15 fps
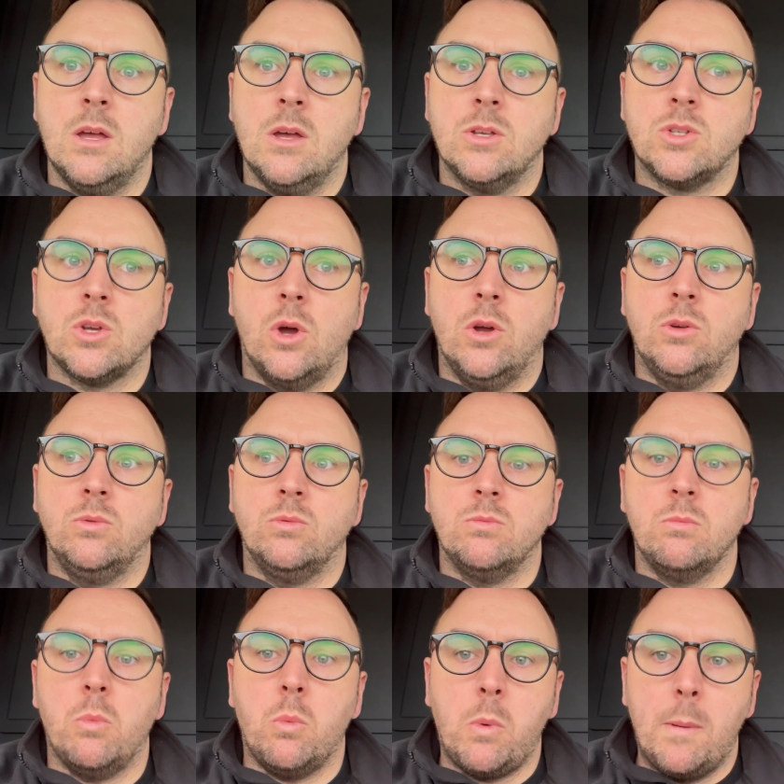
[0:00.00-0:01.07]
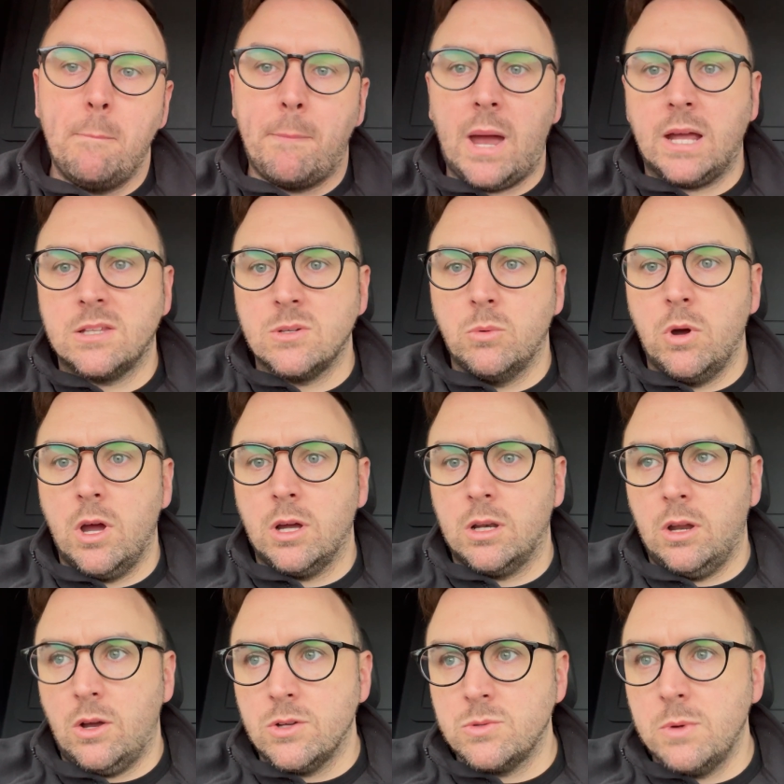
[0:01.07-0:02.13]
So went back to work
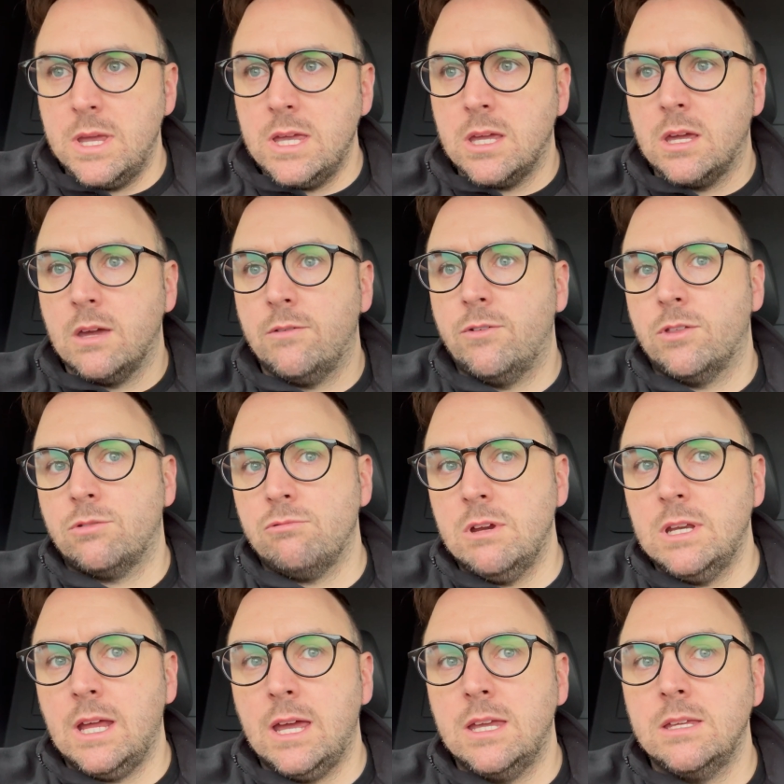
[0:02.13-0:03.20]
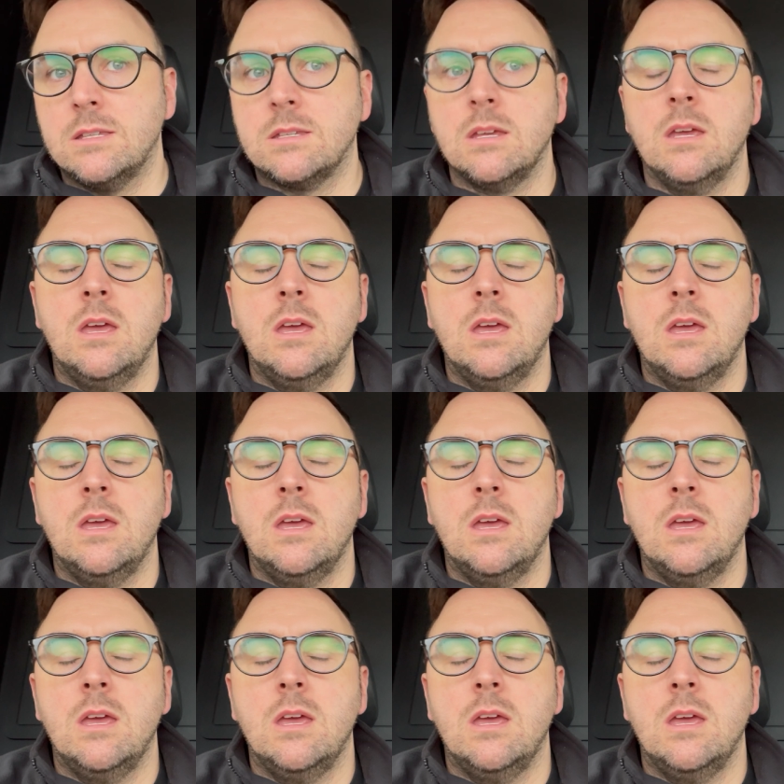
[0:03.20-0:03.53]
last week for 3 days